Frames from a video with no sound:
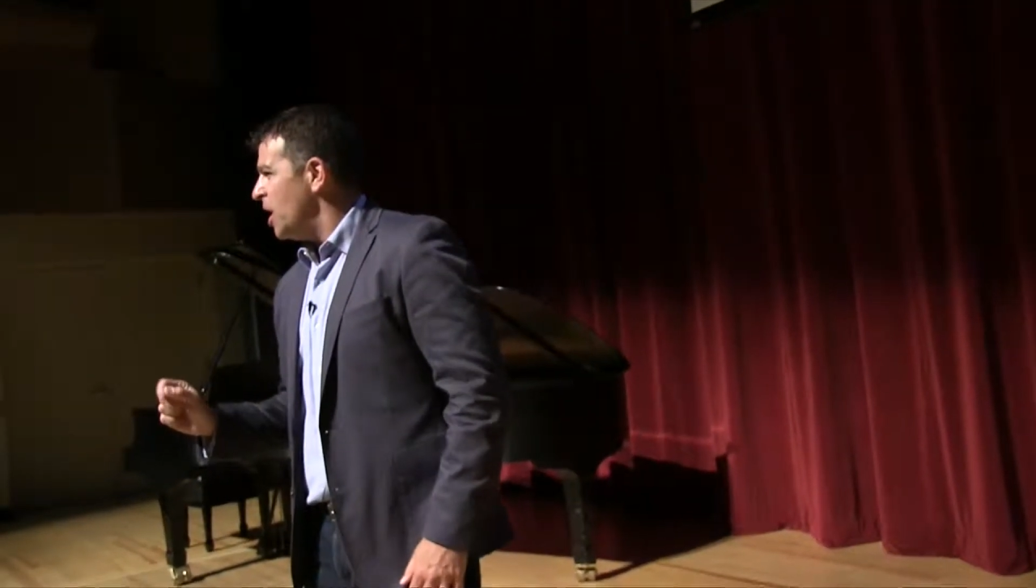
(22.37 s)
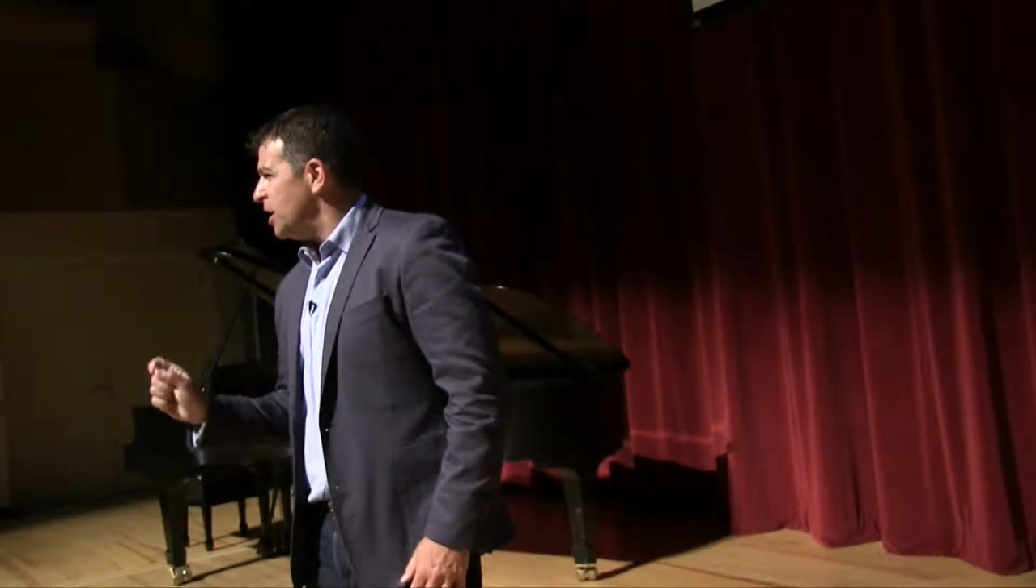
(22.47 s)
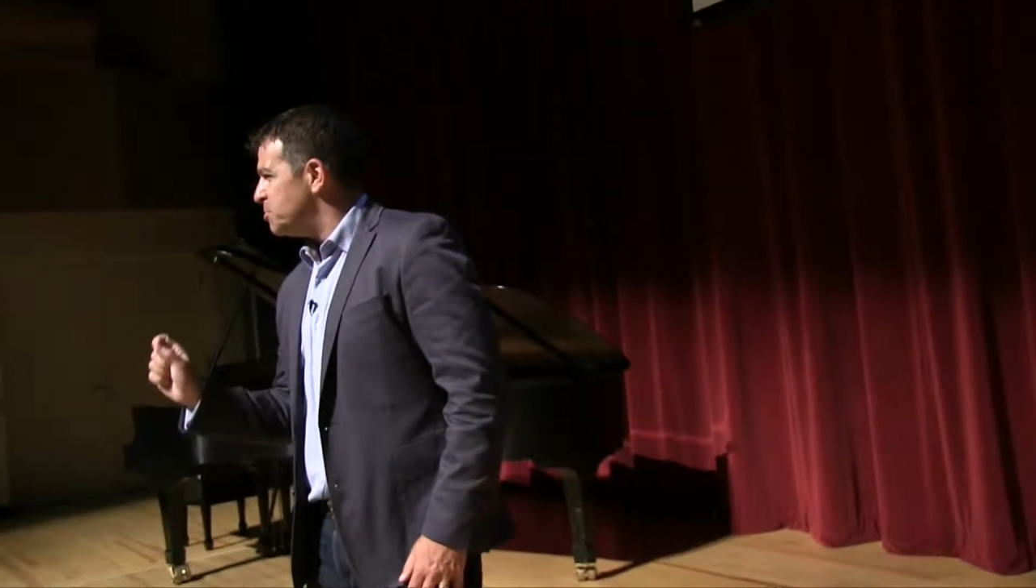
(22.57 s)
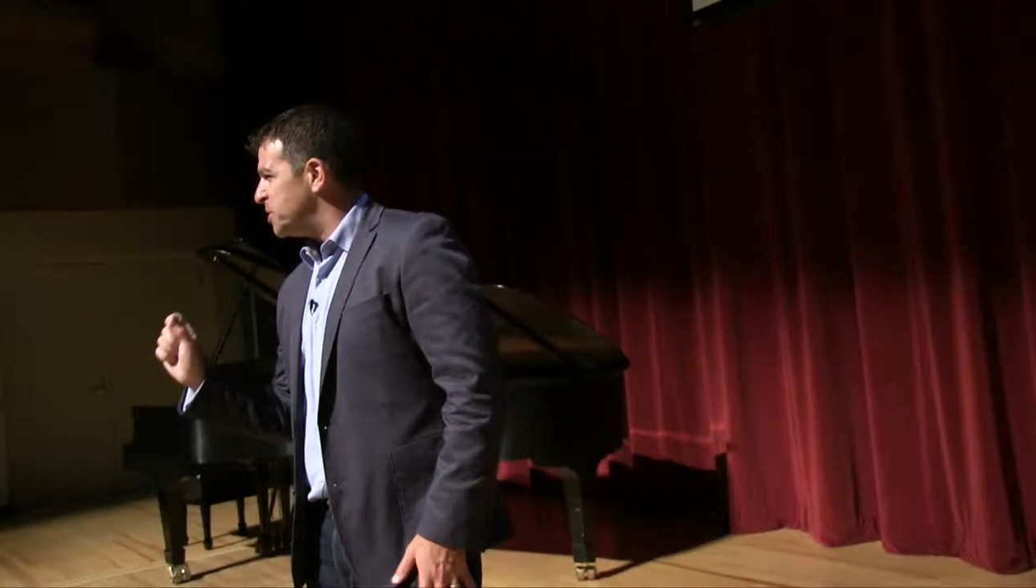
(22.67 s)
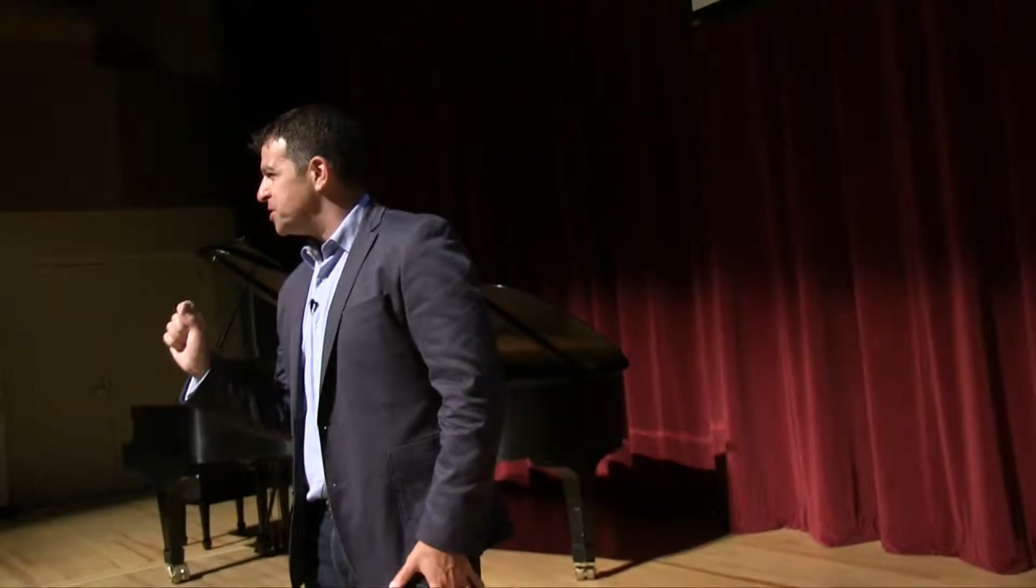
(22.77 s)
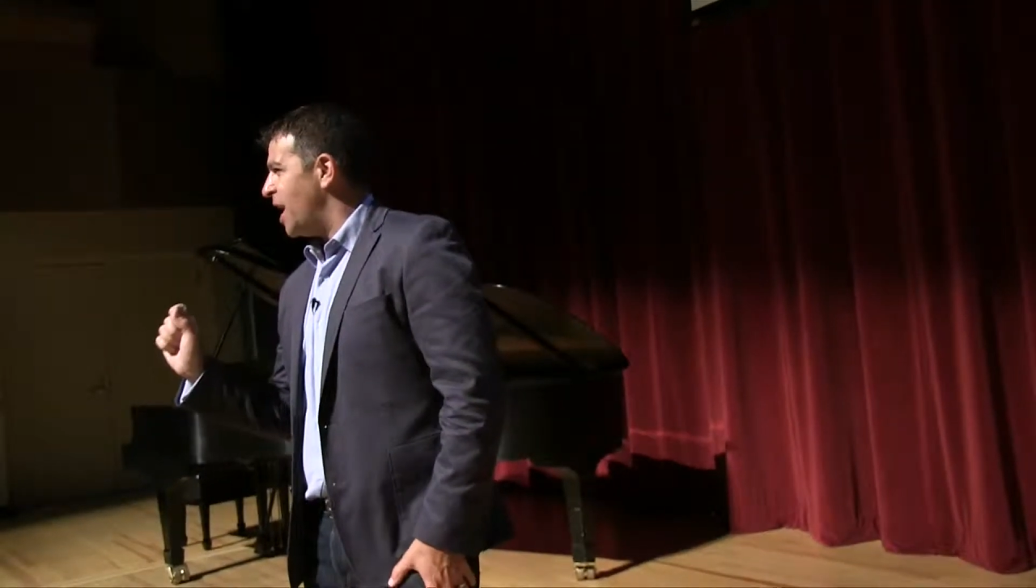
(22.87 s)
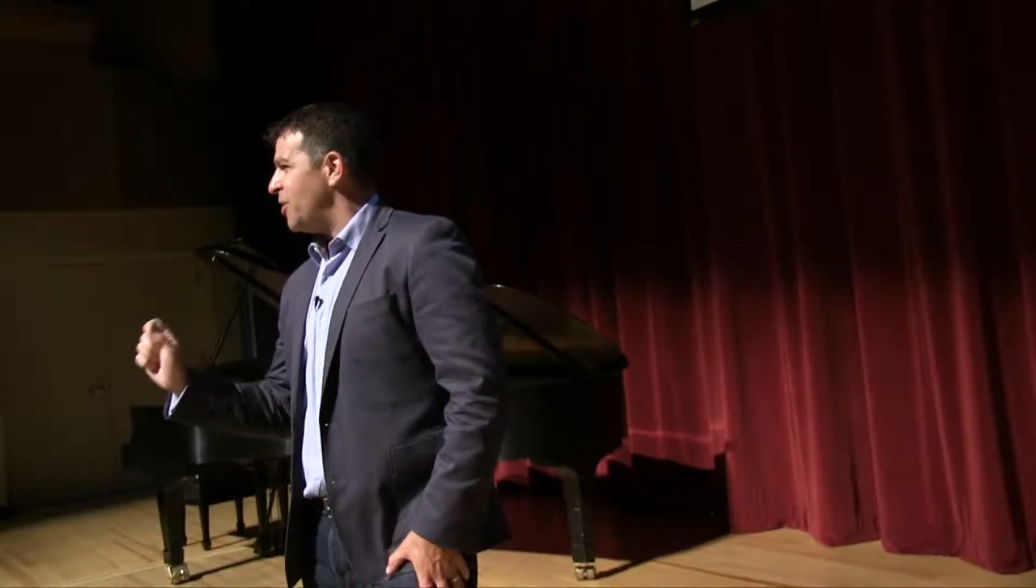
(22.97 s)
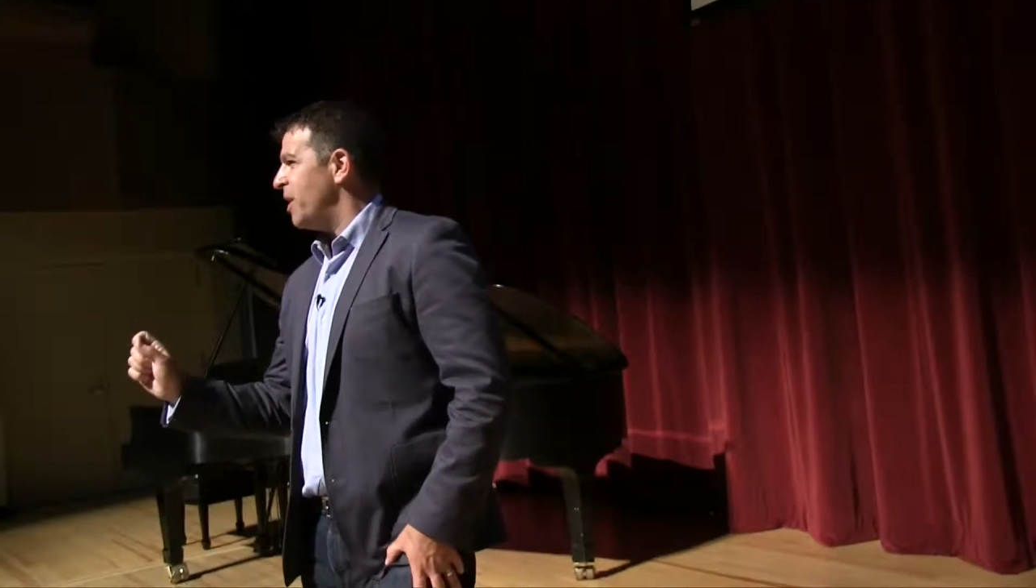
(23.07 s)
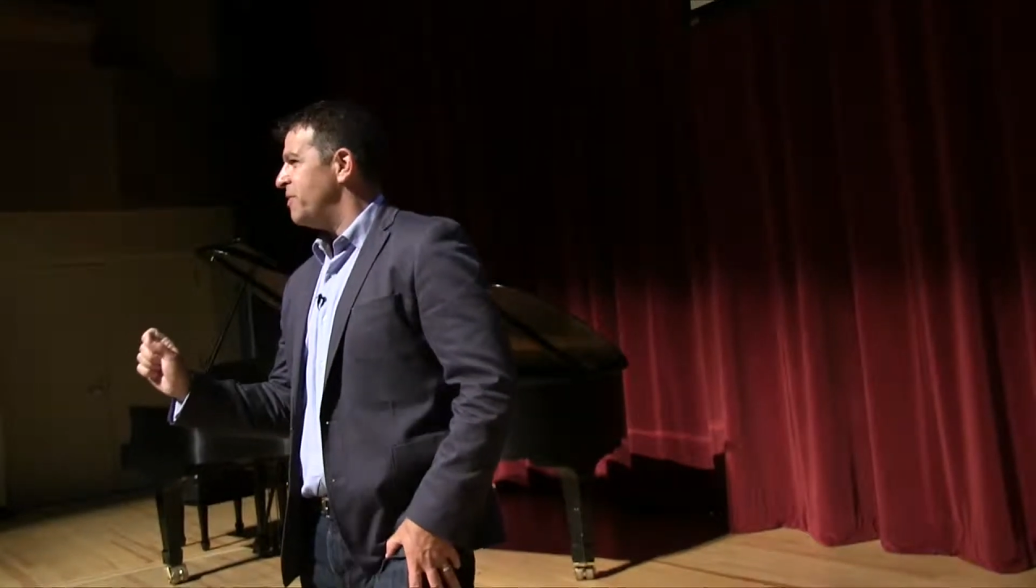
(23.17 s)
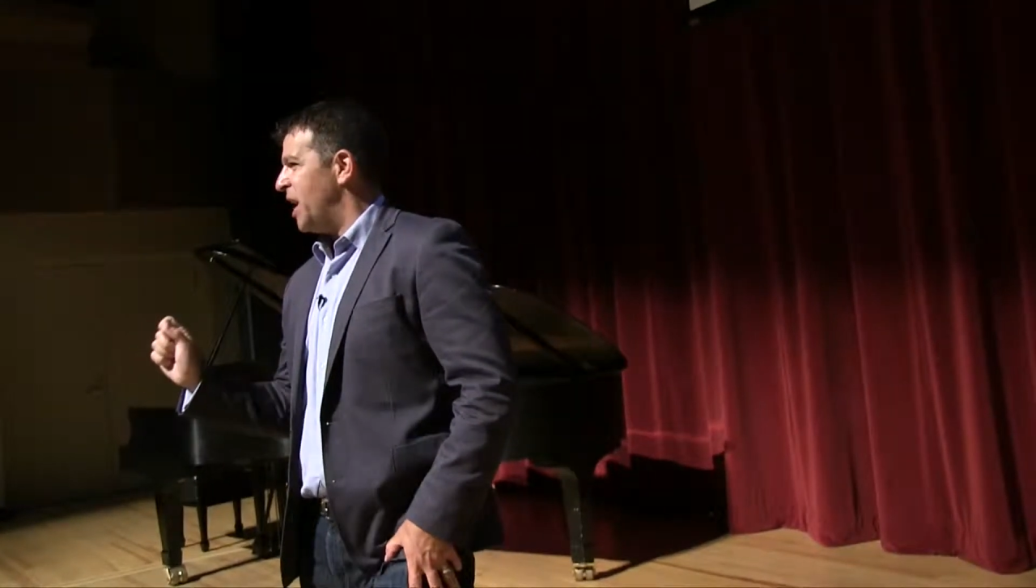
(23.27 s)
is because I
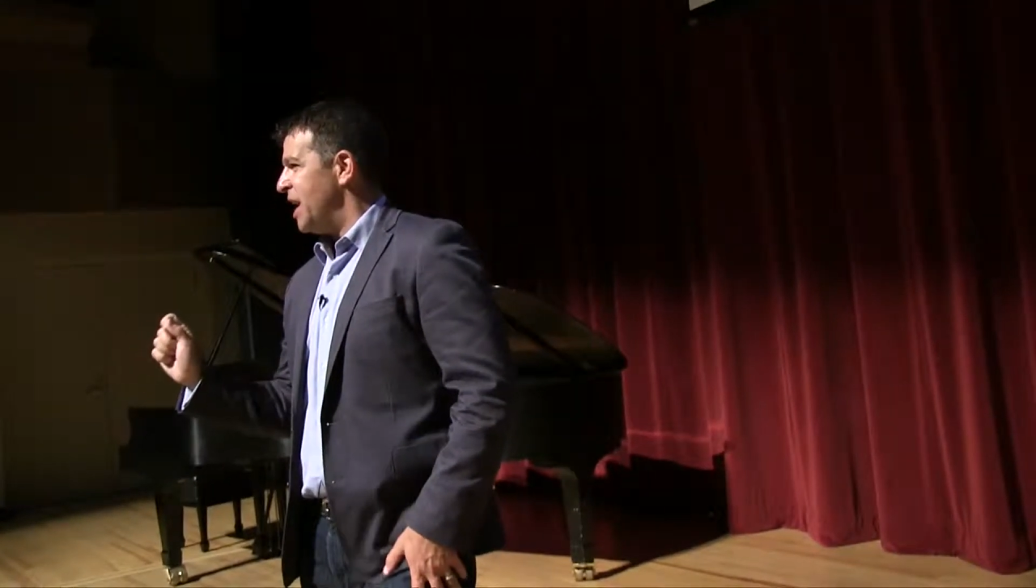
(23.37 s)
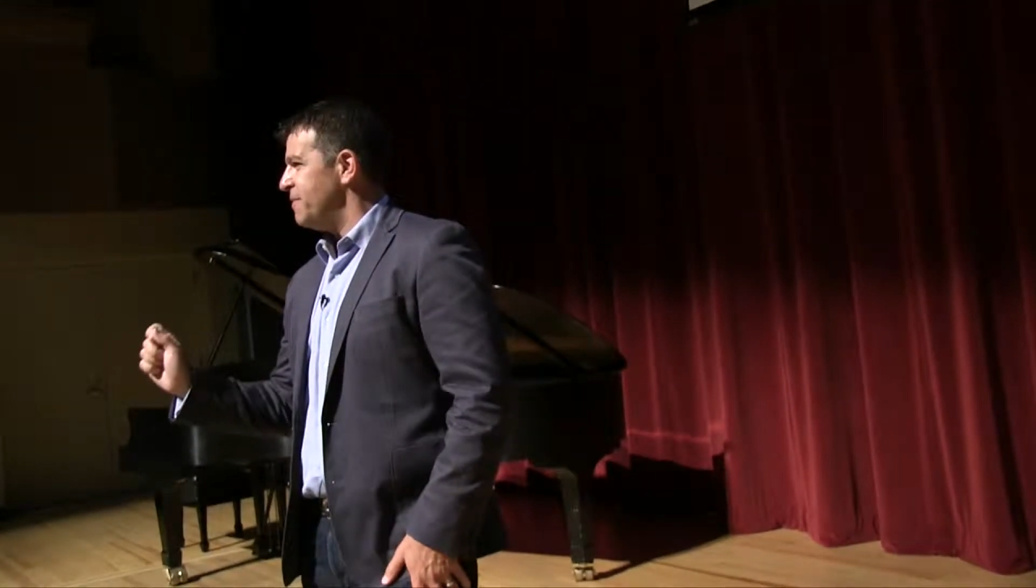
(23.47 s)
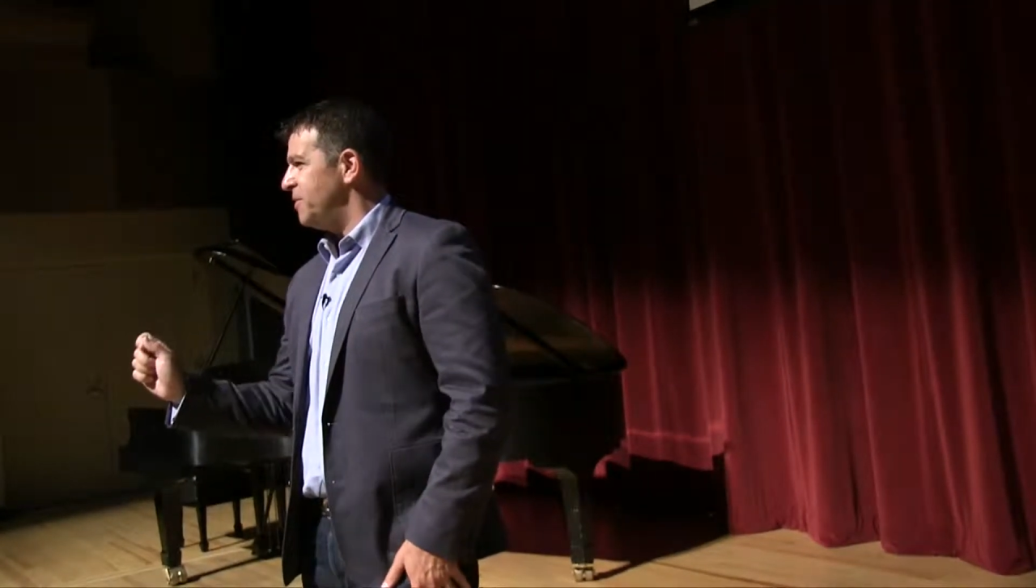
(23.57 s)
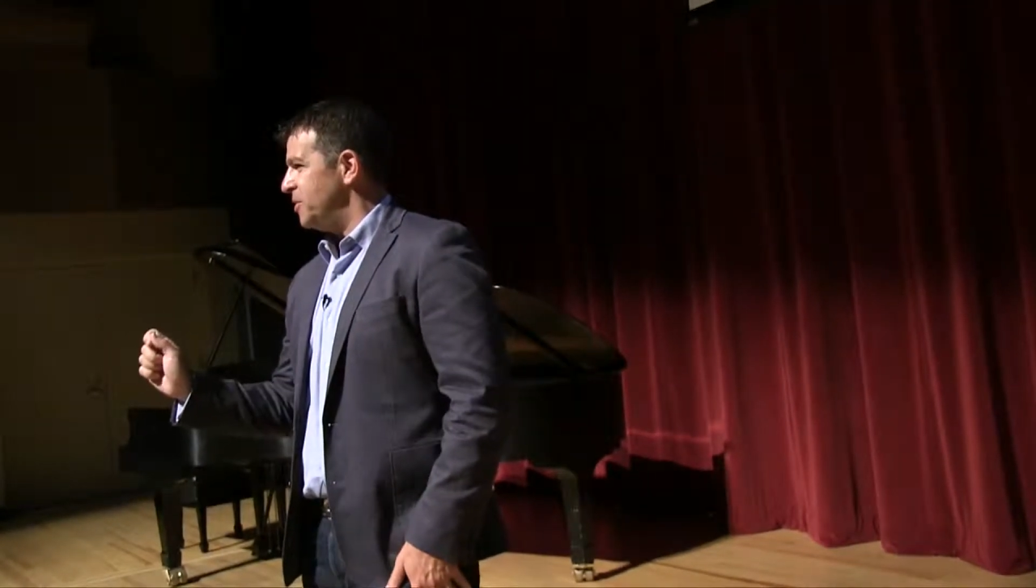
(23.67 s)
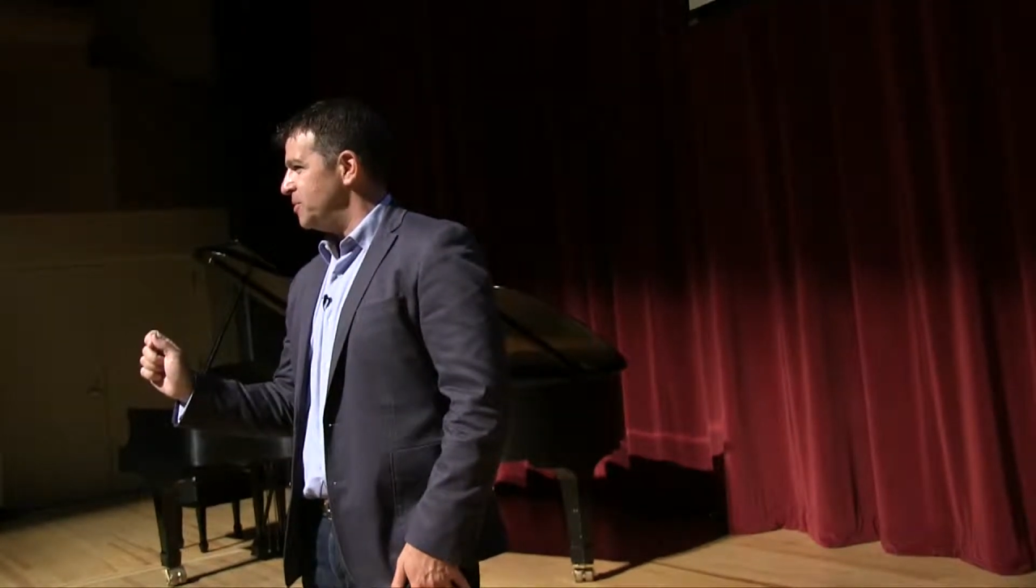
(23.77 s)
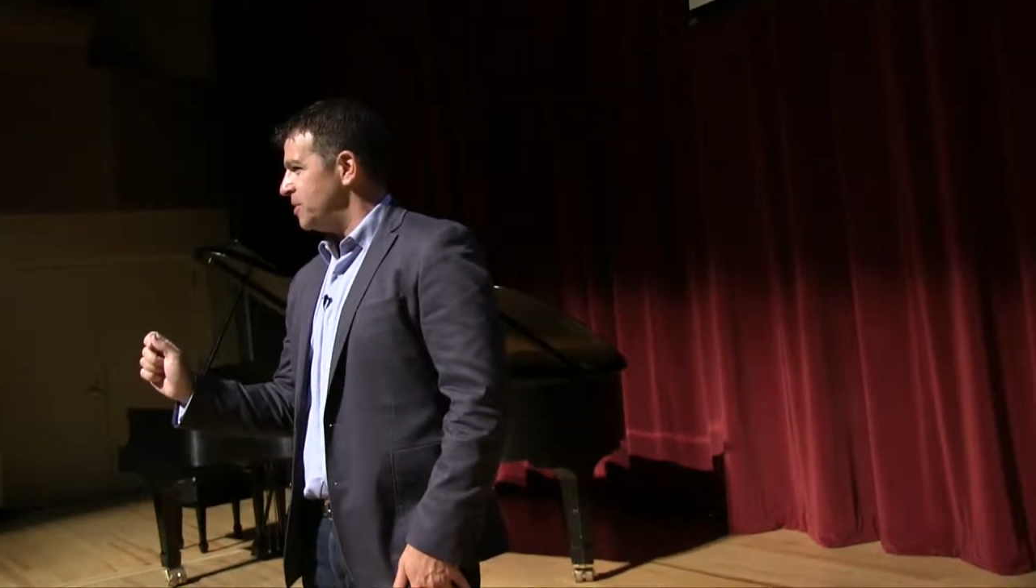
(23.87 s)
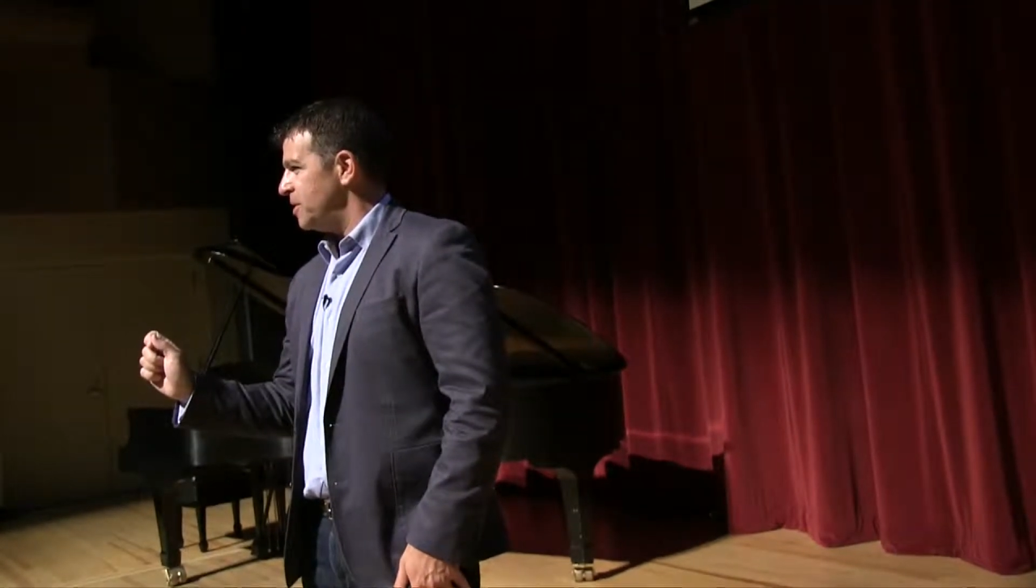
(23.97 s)
don't have an iPhone.